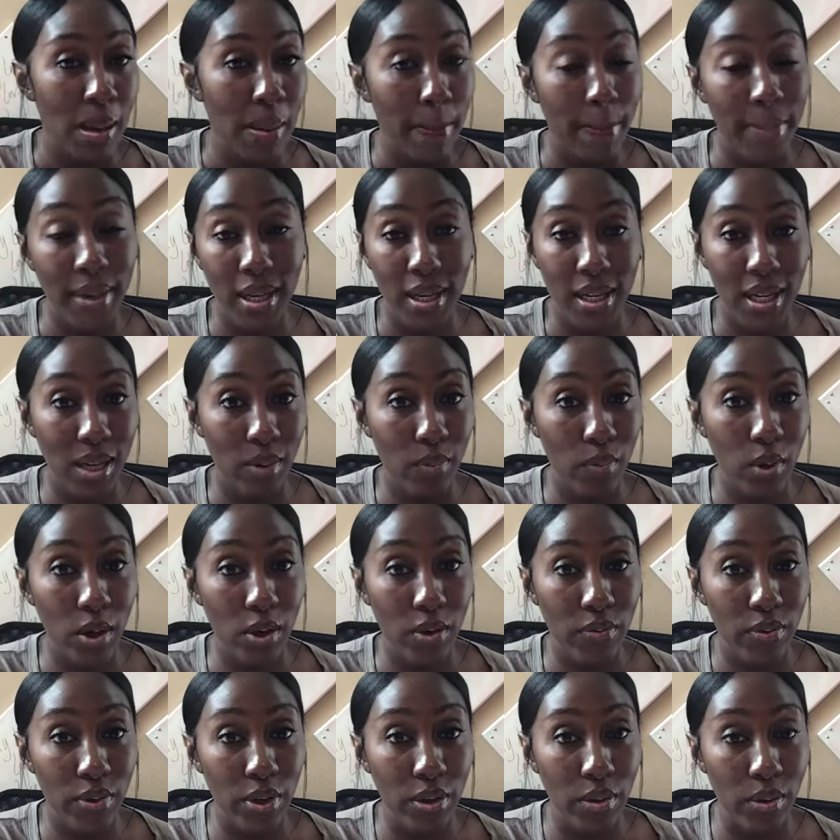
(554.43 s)
But it didn't
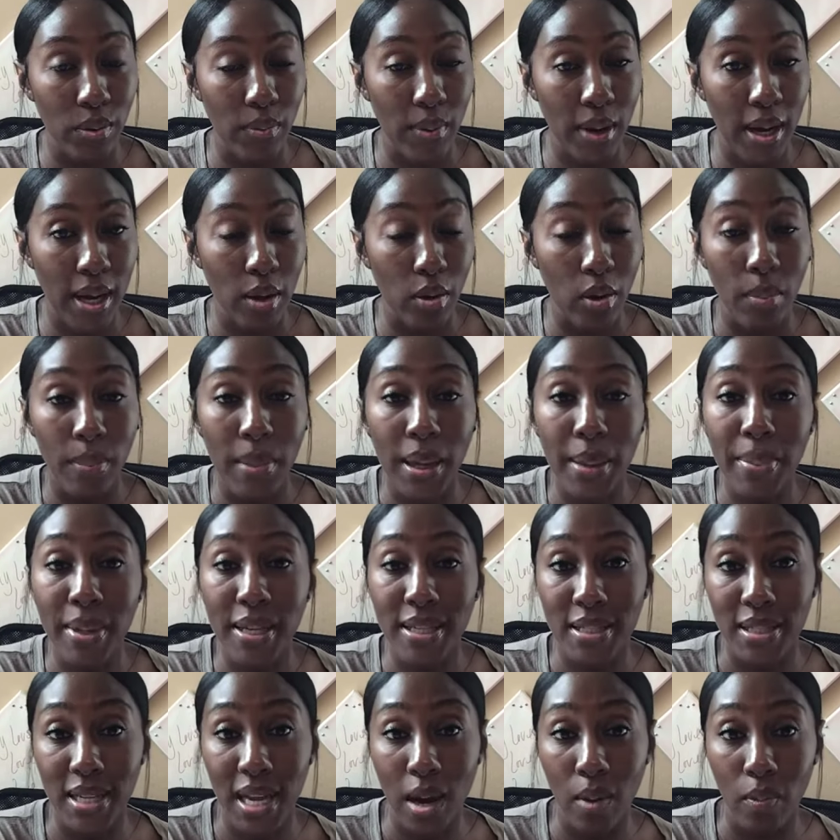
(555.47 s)
work for you, right? Or maybe
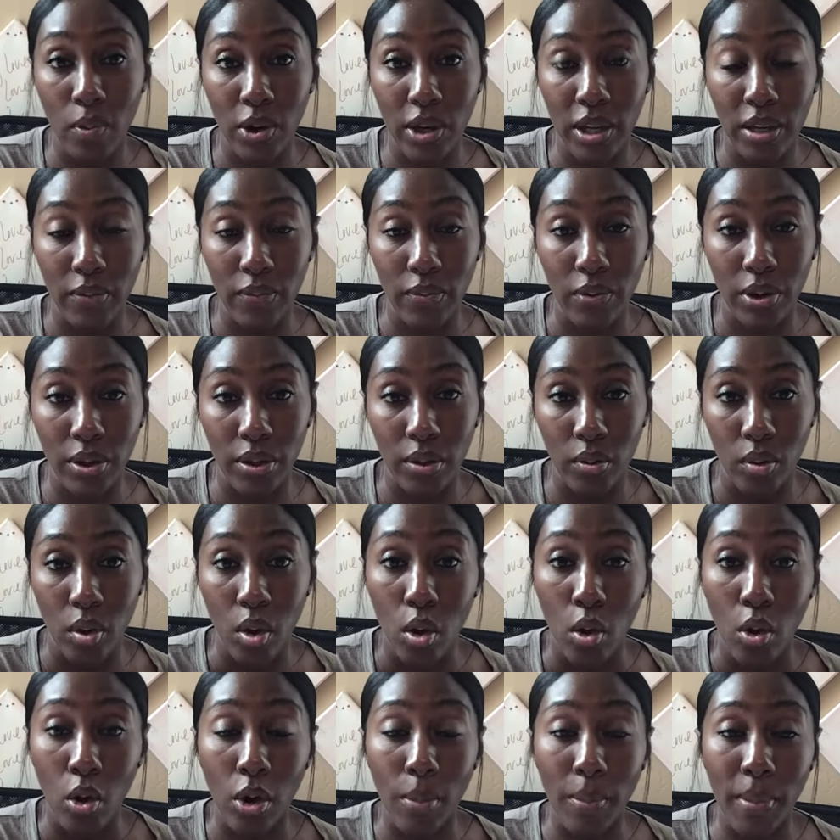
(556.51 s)
it's not working for you.
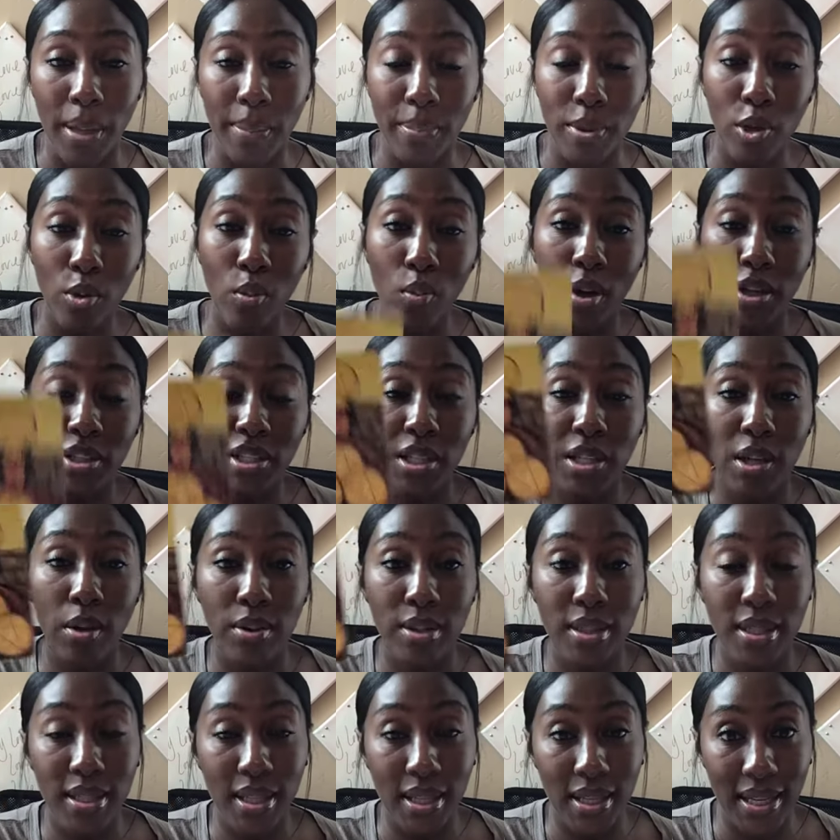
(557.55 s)
Or maybe you want to go
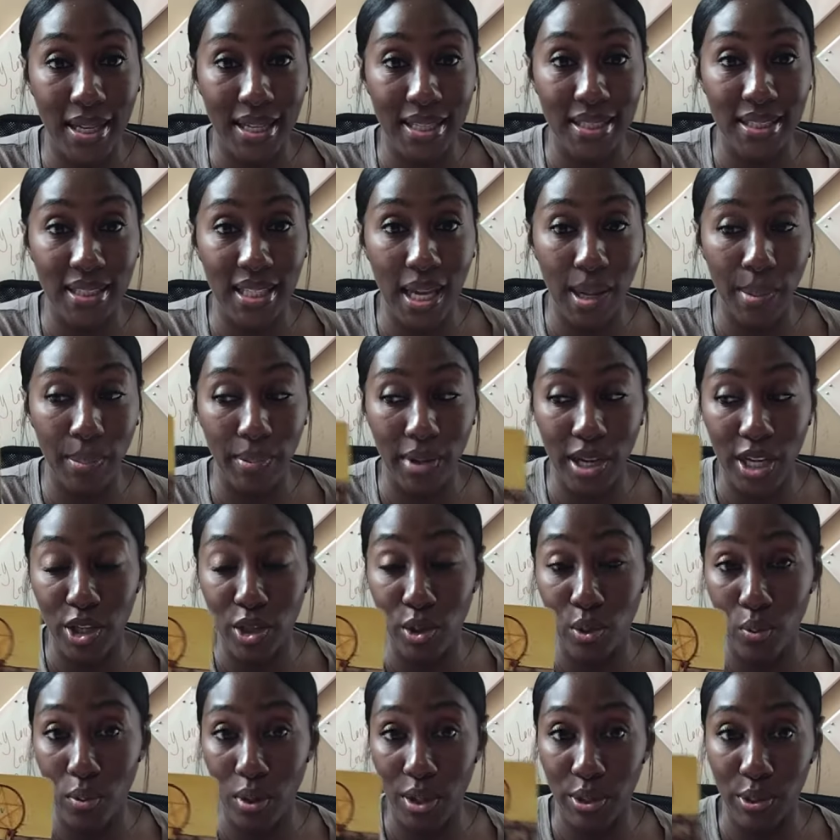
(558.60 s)
to the next step, right?
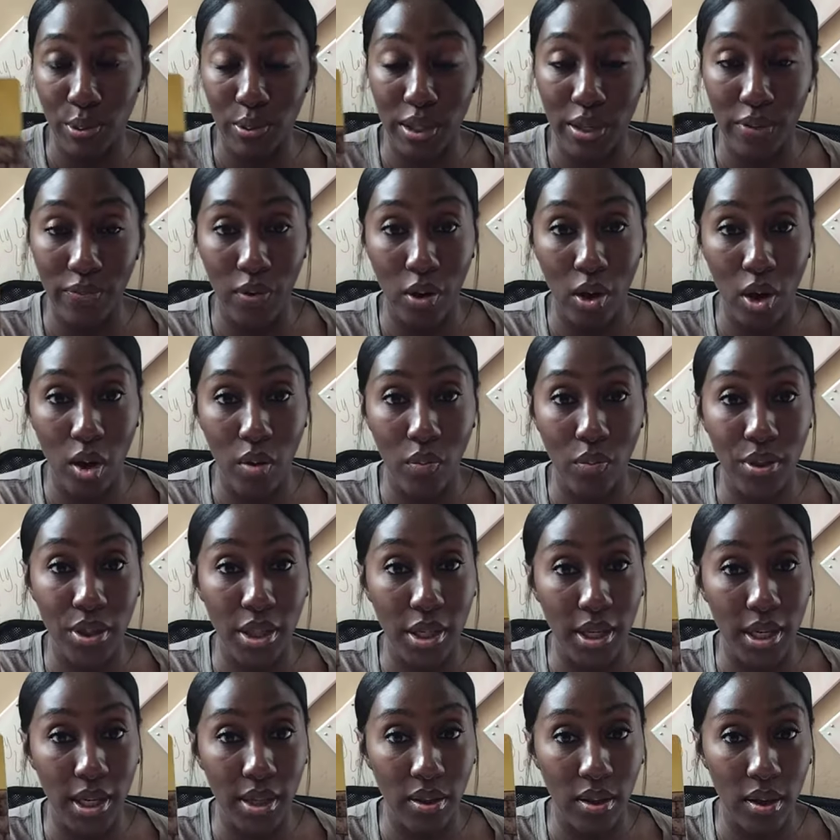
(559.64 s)
You want to evolve with the
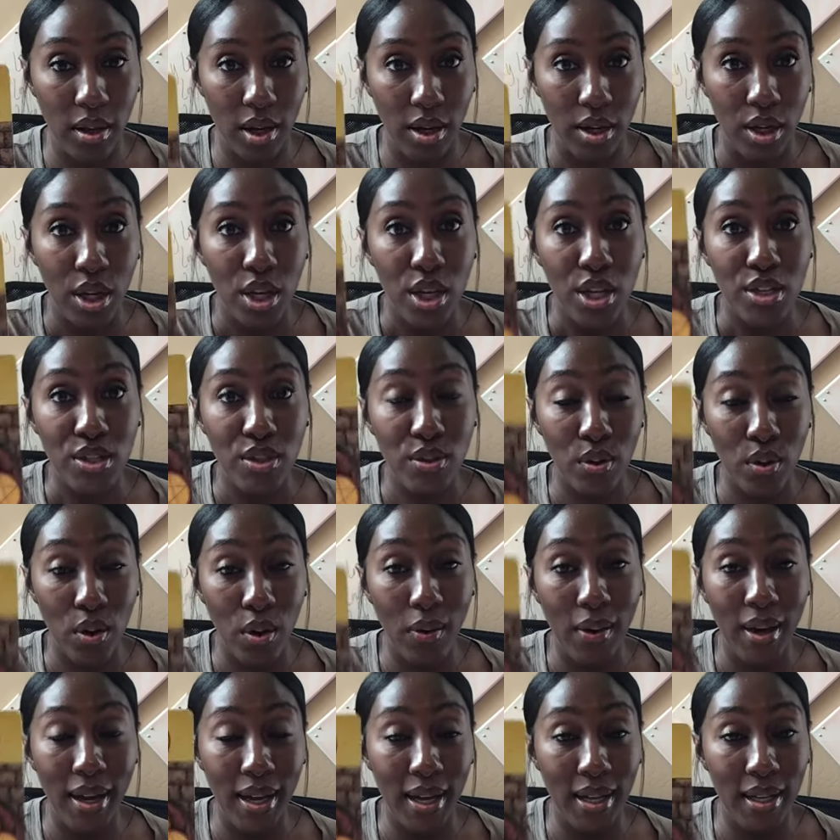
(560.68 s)
death card. So
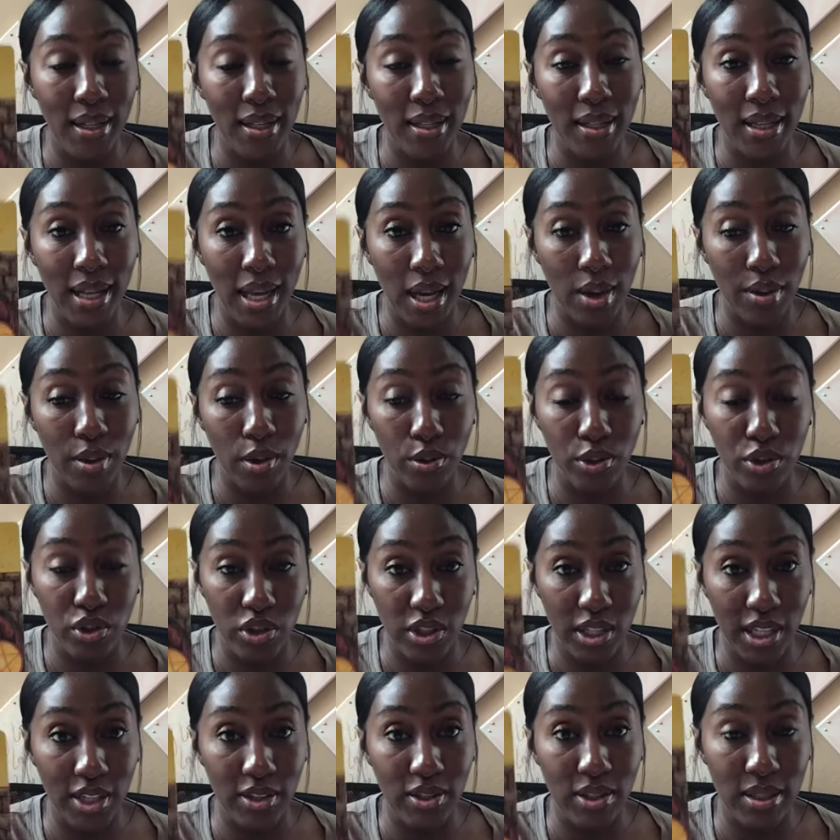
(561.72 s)
go ahead and allow those
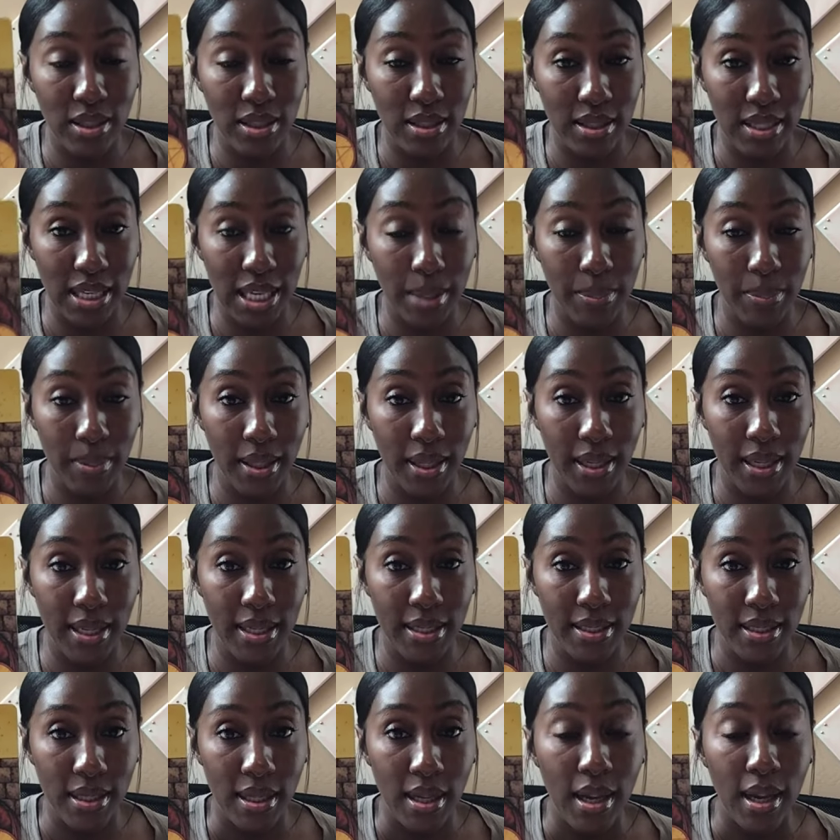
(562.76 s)
changes to take
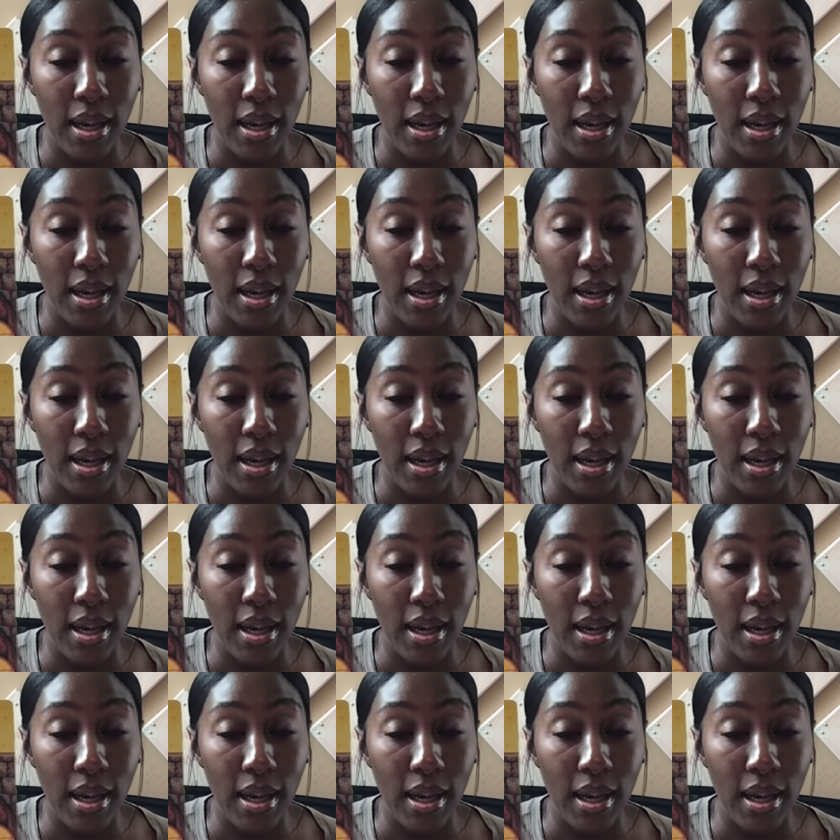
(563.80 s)
place.